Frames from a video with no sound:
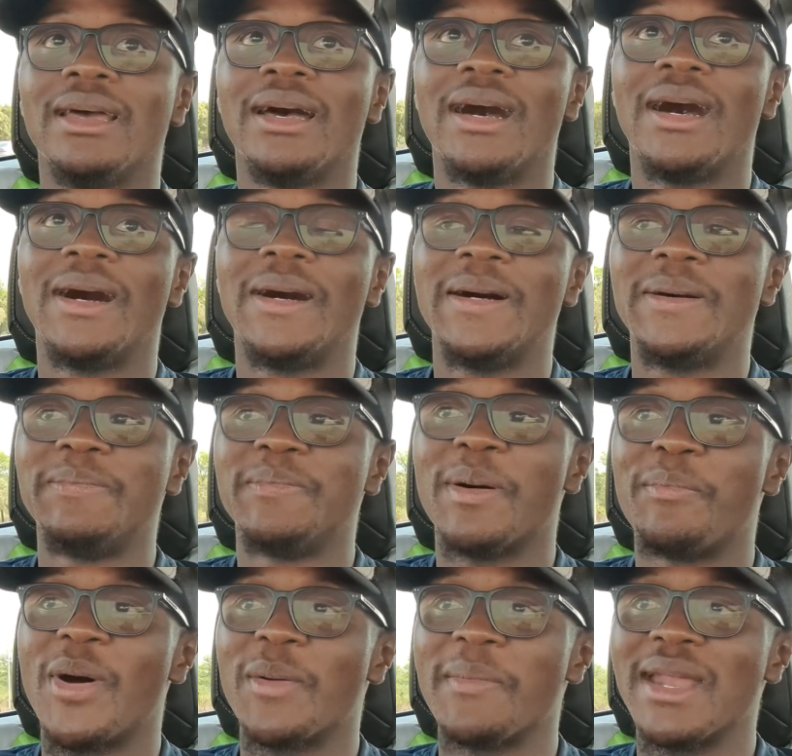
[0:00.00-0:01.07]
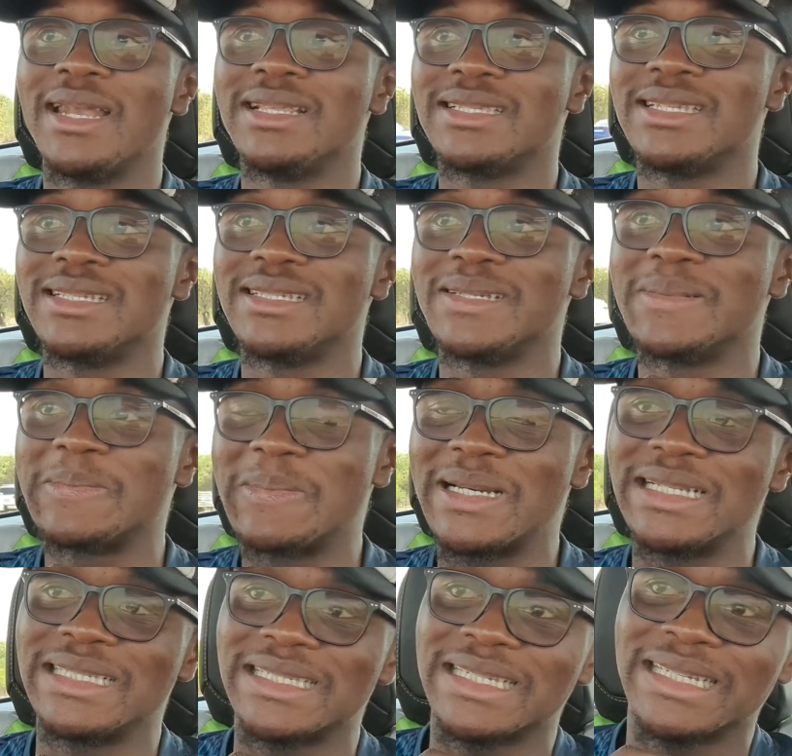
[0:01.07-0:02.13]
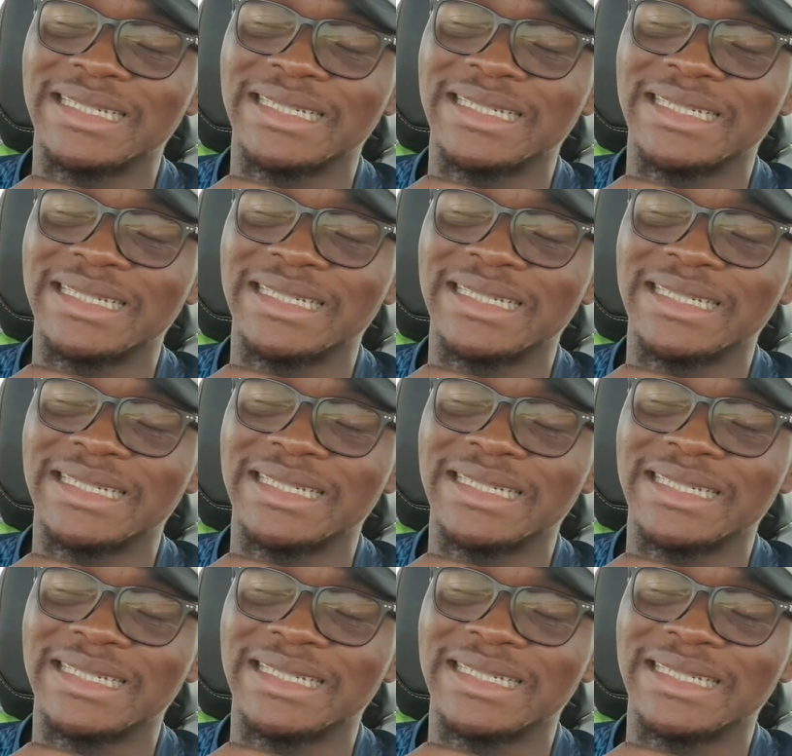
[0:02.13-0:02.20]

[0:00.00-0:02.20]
about my decision, but